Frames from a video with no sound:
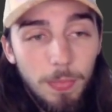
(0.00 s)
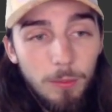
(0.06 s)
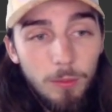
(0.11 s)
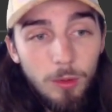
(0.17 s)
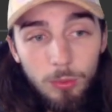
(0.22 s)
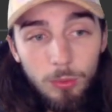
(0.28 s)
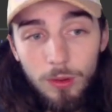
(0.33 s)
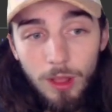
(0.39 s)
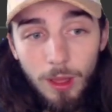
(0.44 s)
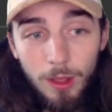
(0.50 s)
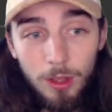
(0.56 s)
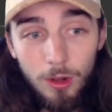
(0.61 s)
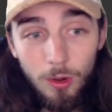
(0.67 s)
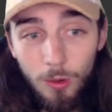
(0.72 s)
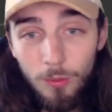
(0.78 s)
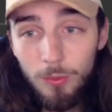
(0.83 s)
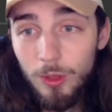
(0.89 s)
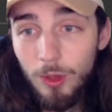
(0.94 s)
with what I
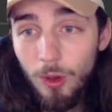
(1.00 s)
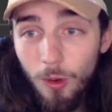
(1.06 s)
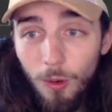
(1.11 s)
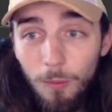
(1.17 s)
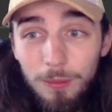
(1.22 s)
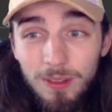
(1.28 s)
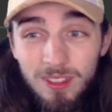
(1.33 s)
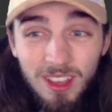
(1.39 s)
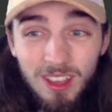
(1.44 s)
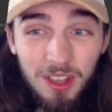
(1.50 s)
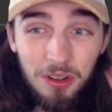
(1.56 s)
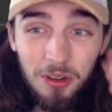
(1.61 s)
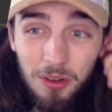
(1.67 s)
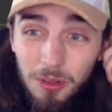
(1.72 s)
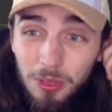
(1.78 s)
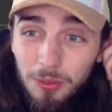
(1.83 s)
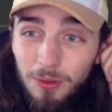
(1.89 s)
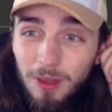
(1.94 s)
can only hope is like an
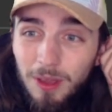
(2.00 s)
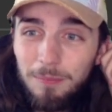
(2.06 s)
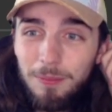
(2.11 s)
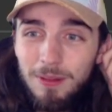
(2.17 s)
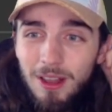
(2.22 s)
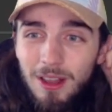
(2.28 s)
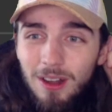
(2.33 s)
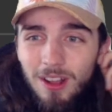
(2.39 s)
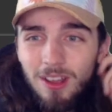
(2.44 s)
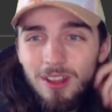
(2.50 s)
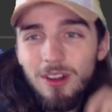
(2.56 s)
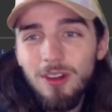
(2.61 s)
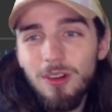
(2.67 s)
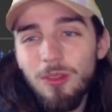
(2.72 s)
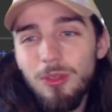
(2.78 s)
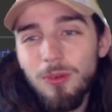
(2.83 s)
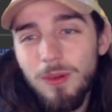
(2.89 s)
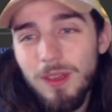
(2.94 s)
Earthquake, but they're not going
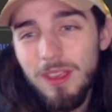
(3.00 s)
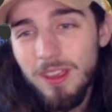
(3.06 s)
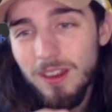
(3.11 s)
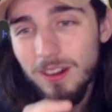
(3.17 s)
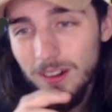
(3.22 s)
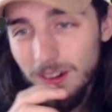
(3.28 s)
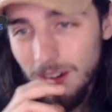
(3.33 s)
to Earthquake here.